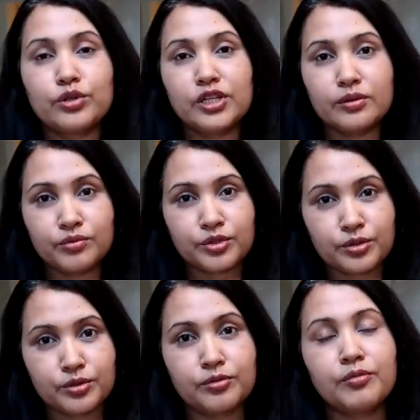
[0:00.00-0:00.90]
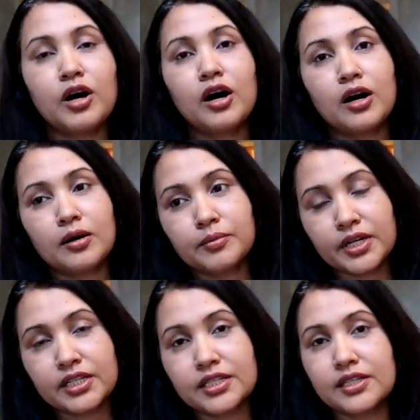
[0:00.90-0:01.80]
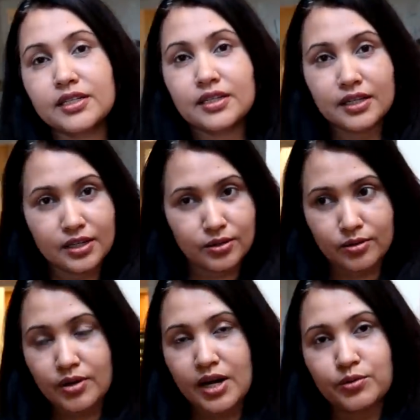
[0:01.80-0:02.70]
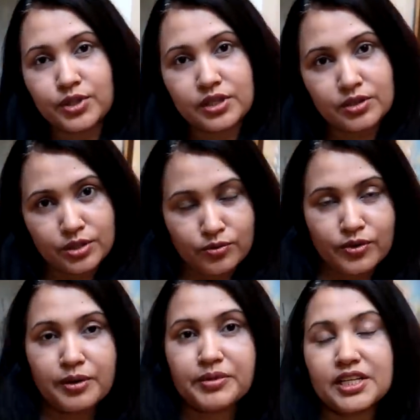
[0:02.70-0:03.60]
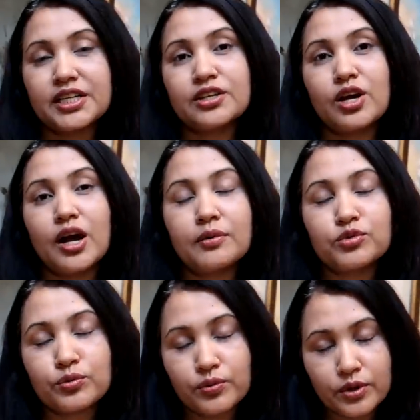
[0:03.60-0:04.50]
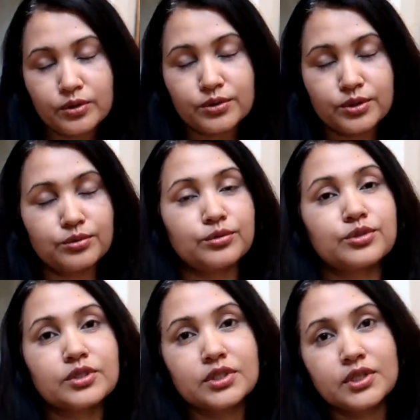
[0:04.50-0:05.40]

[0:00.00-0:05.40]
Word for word: To live with your mom and, you know, with your family, you have to follow the rules.